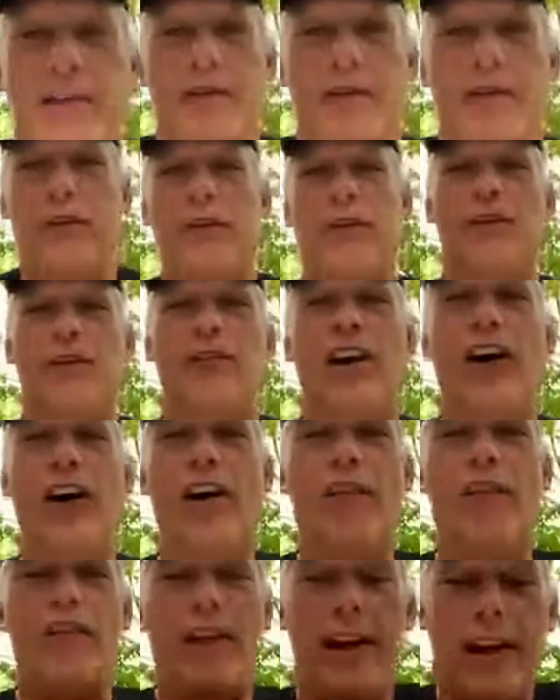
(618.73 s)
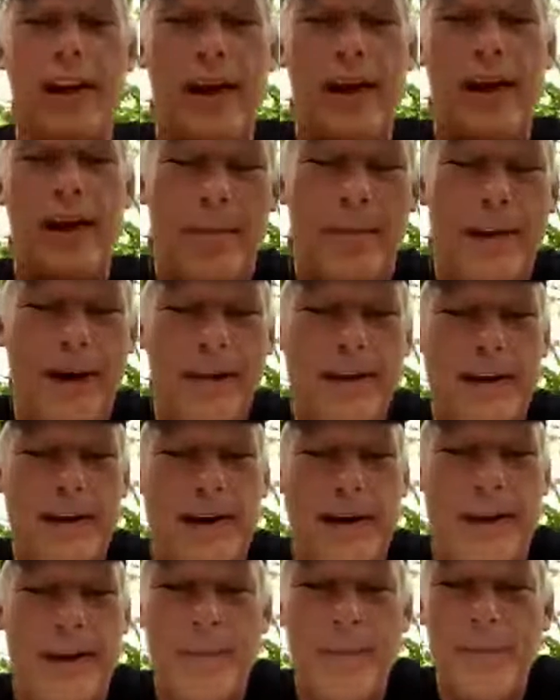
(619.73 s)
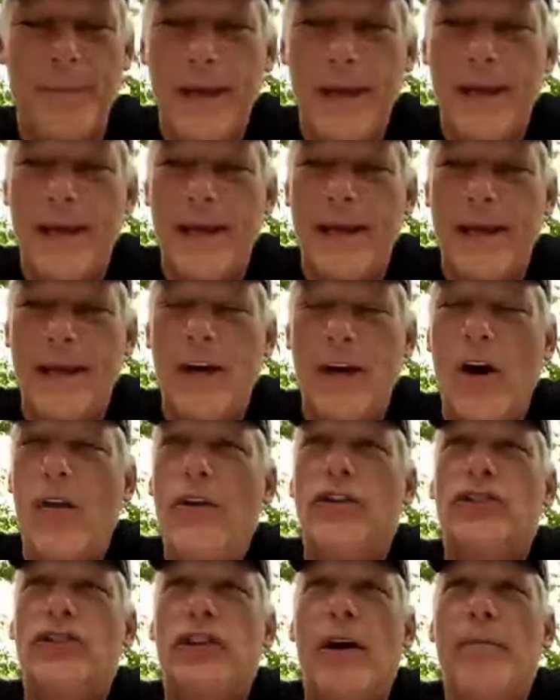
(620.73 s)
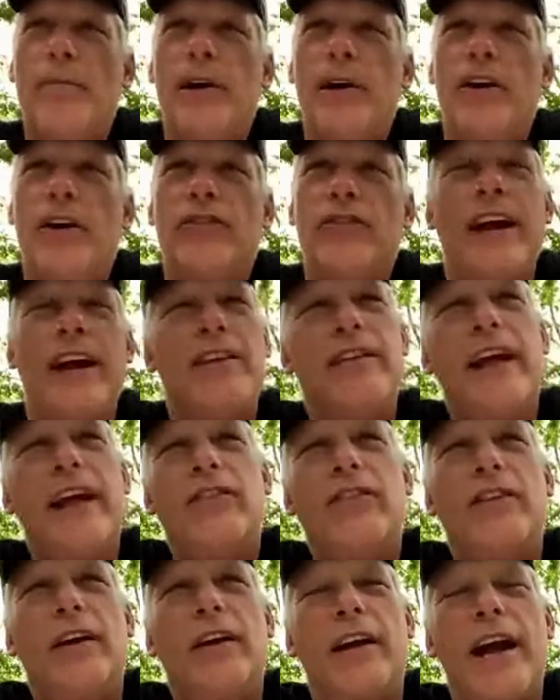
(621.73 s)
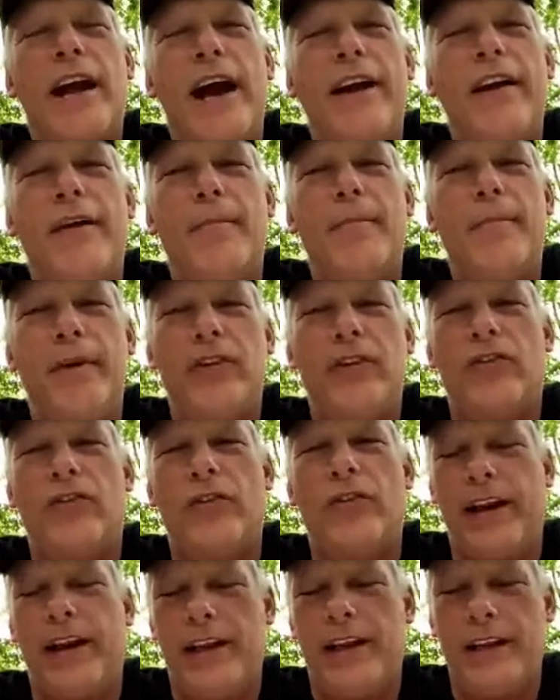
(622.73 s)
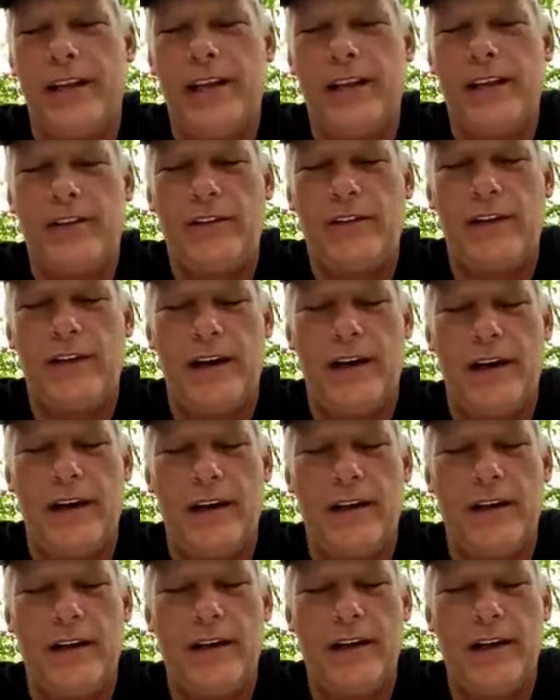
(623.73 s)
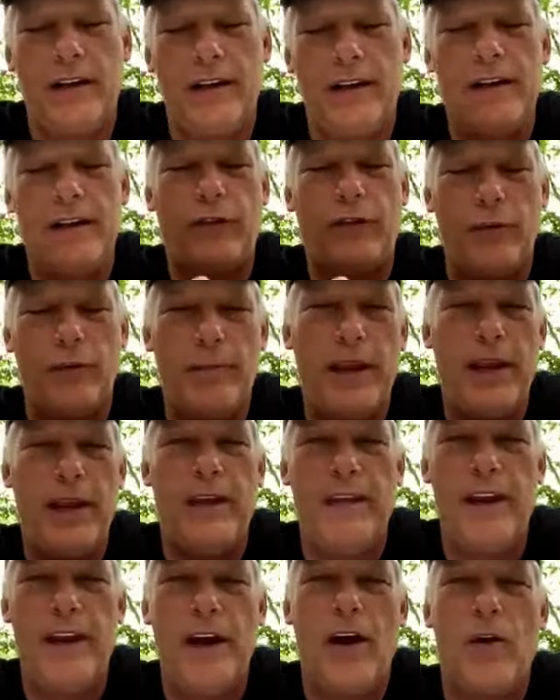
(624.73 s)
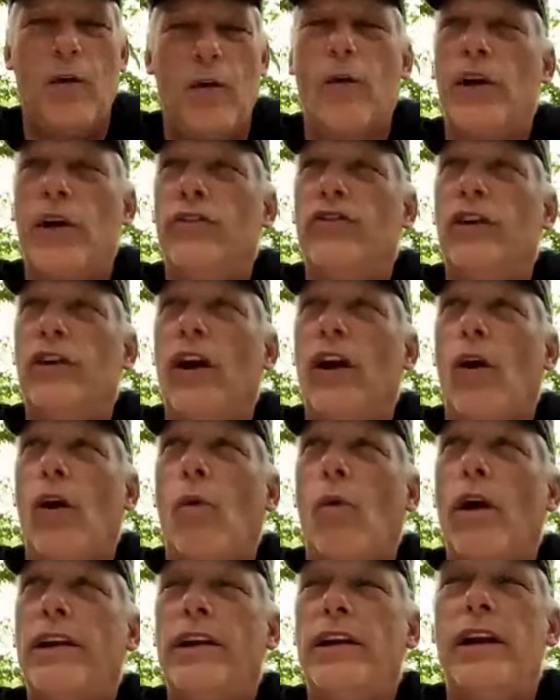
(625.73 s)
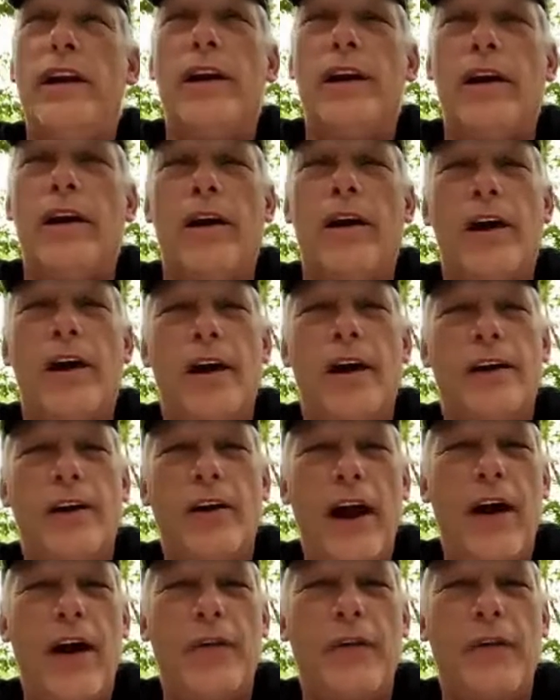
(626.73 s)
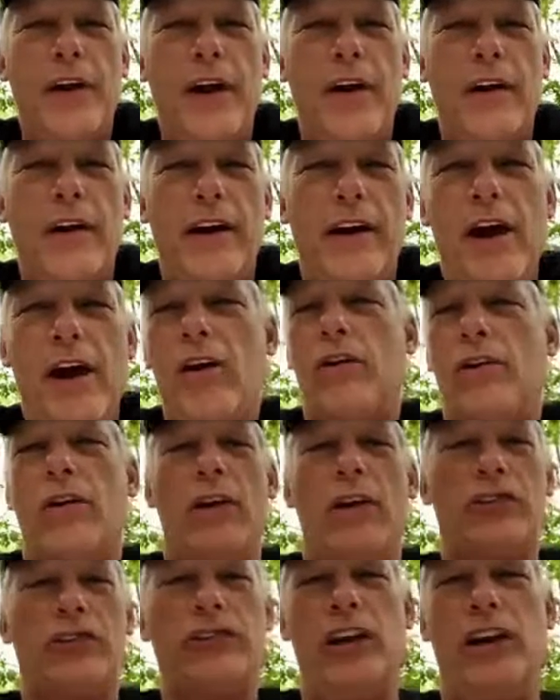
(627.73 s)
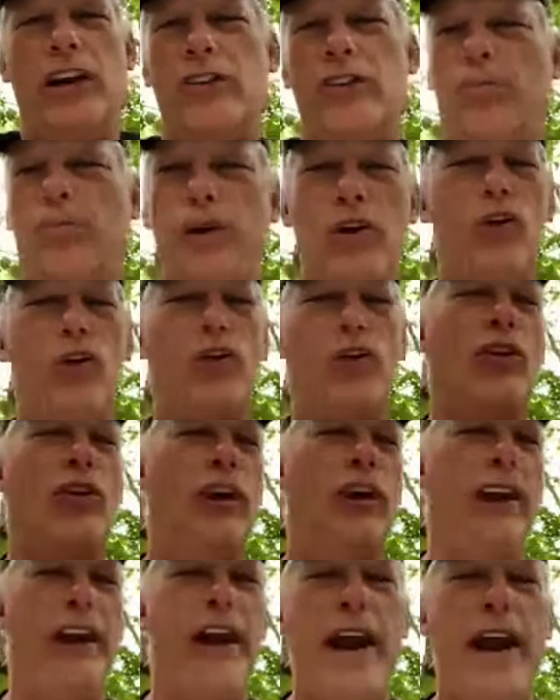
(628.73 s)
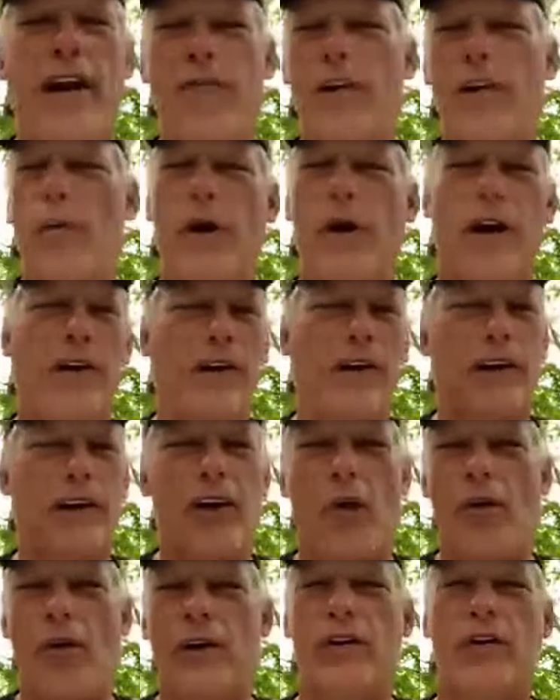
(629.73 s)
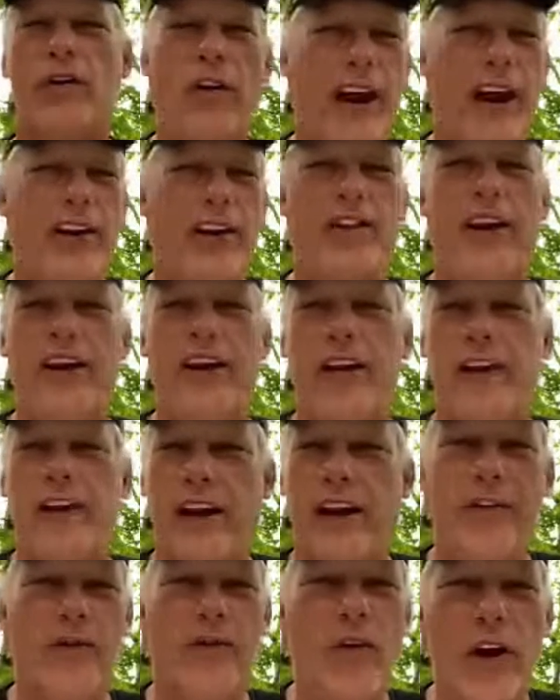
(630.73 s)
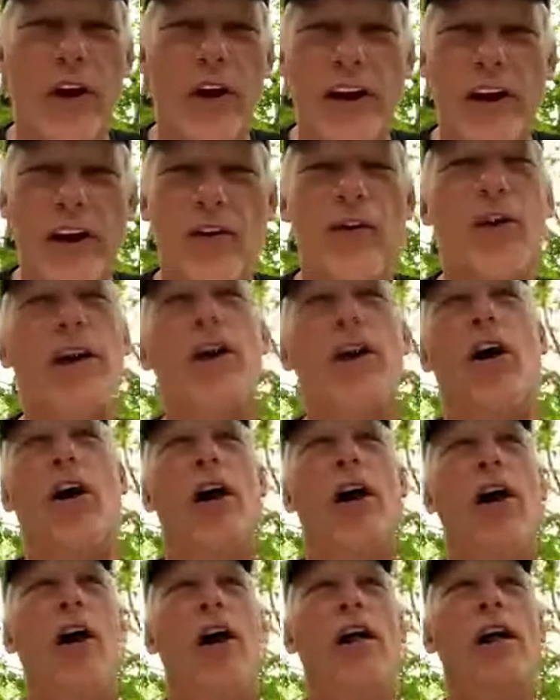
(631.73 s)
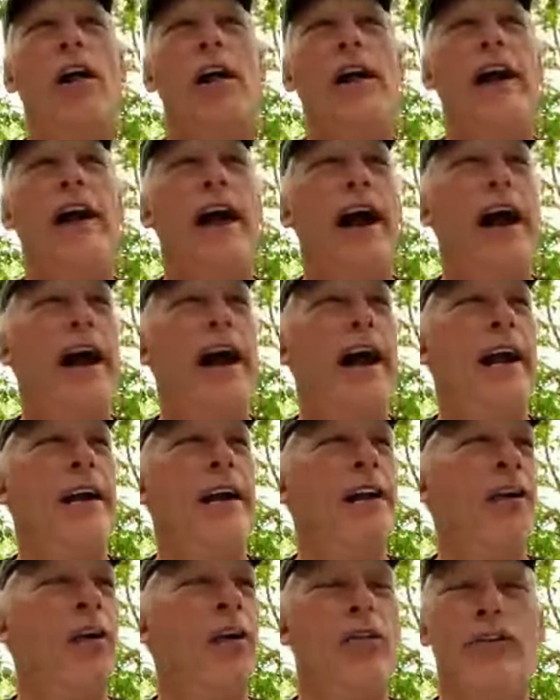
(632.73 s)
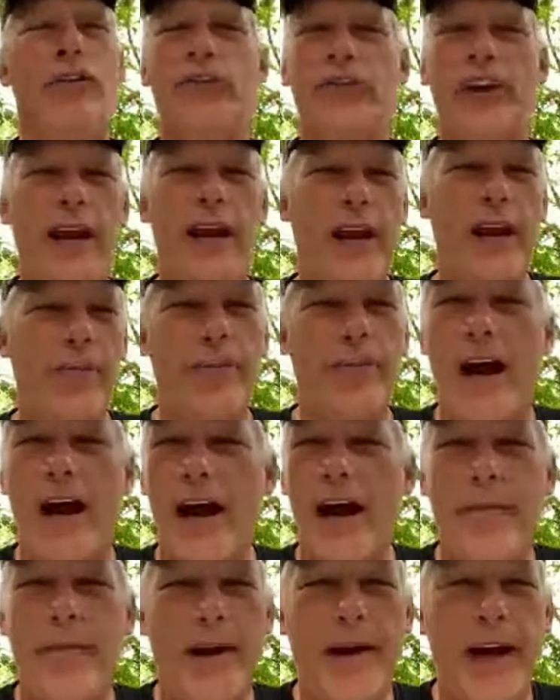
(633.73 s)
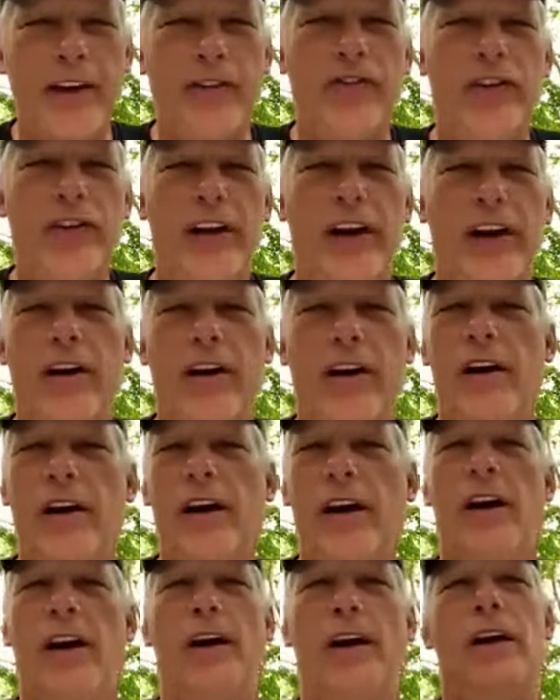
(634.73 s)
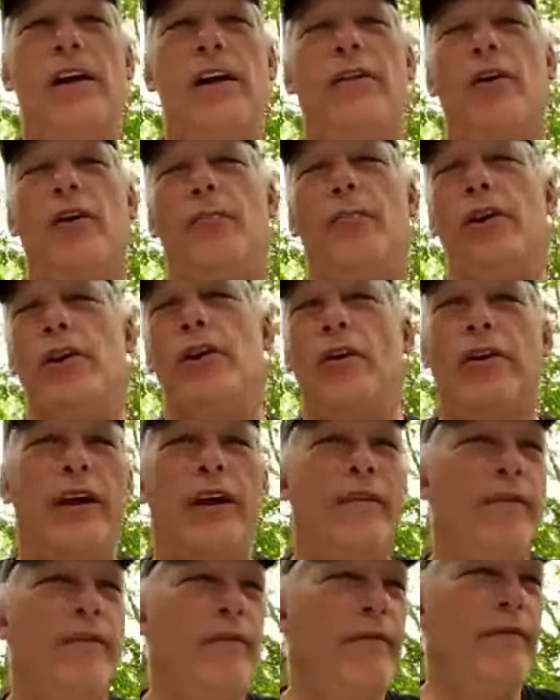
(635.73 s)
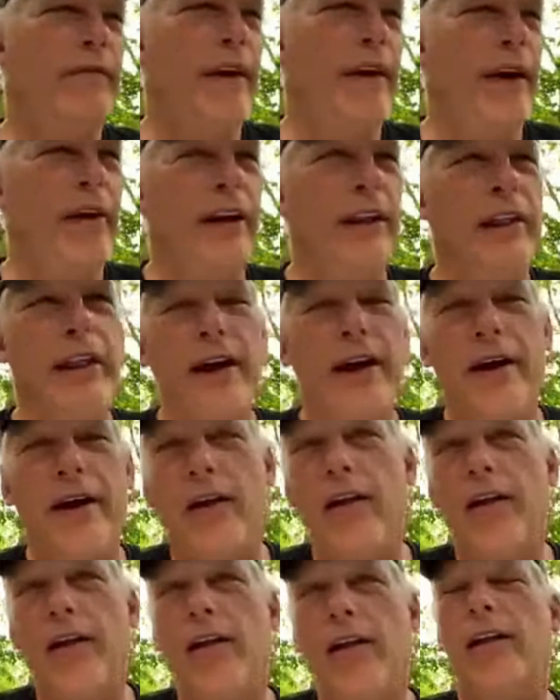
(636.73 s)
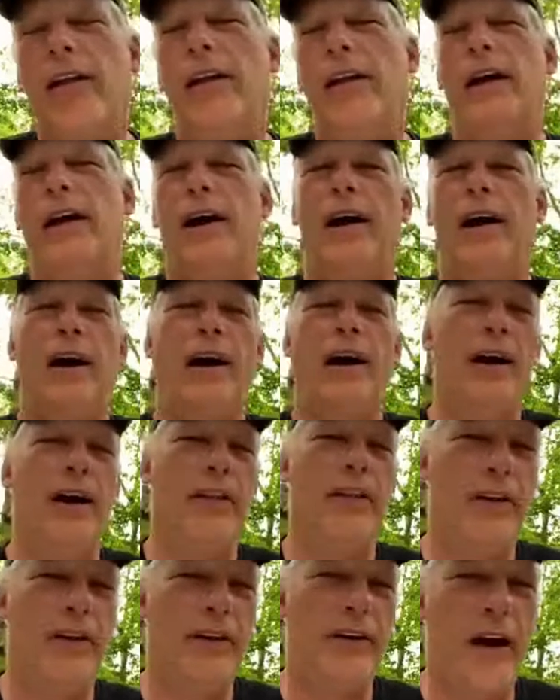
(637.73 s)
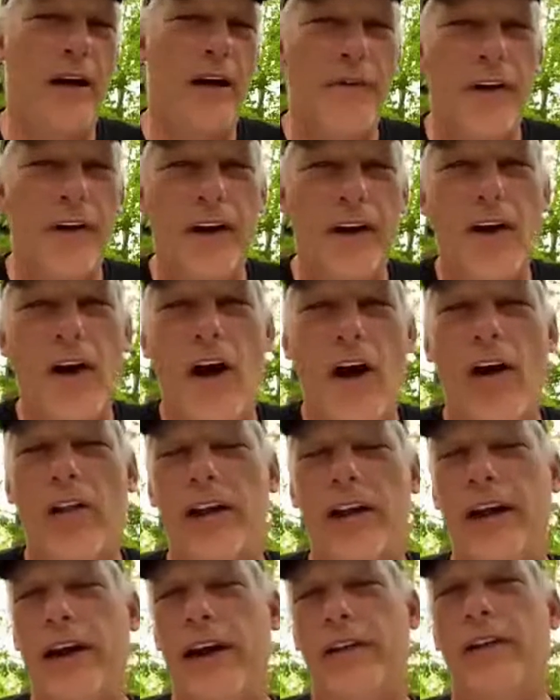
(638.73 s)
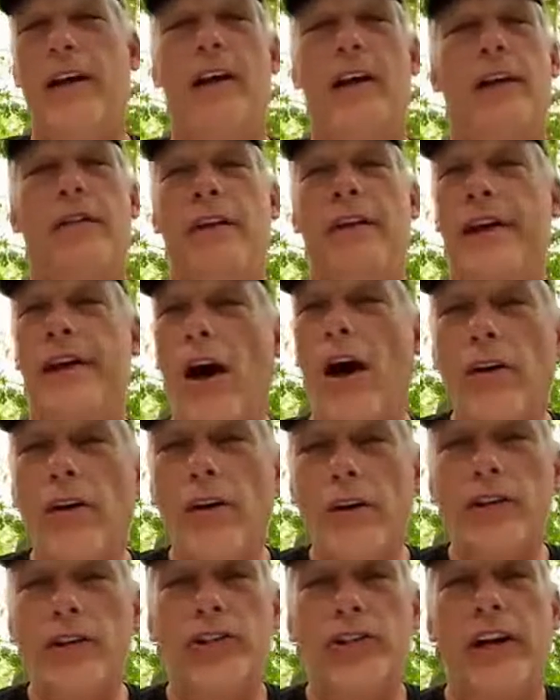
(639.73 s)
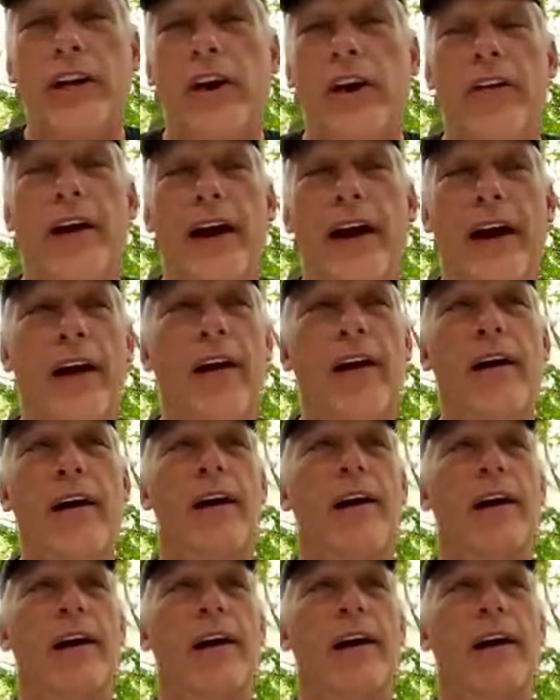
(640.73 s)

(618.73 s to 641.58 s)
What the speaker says: even with yourself, but there's some years that's the kind of the mystery, at least for me in the elk woods. One year you're out there and elk are just bugling everywhere and going crazy and running to a call. And, the same time next year, they're bugling very little. They're tougher to call in. The elk are still there.